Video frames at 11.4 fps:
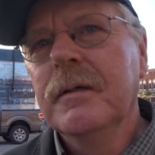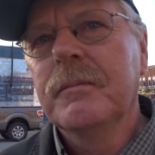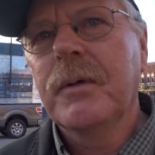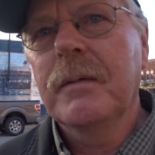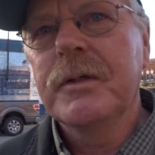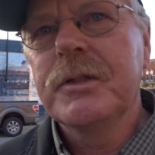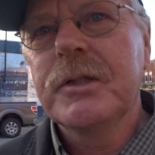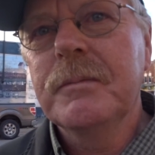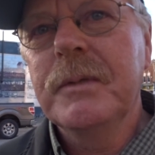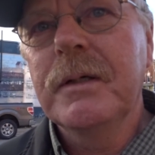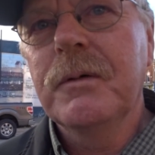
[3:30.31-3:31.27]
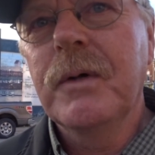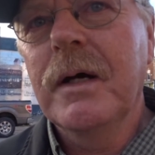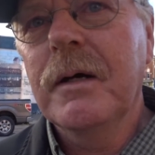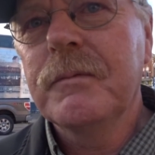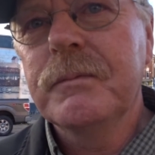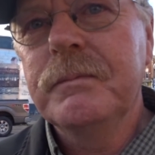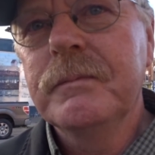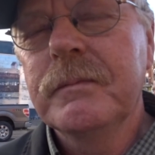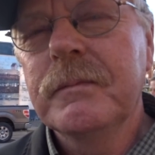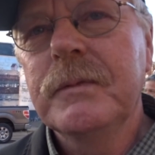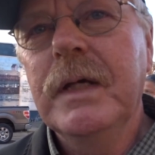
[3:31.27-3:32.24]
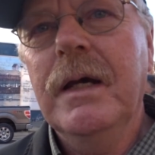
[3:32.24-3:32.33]
probably should be aware of.
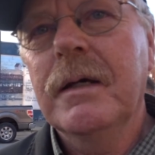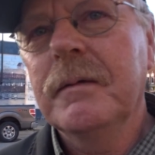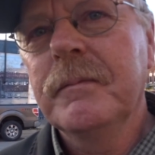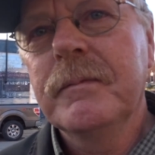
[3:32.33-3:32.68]
Yeah.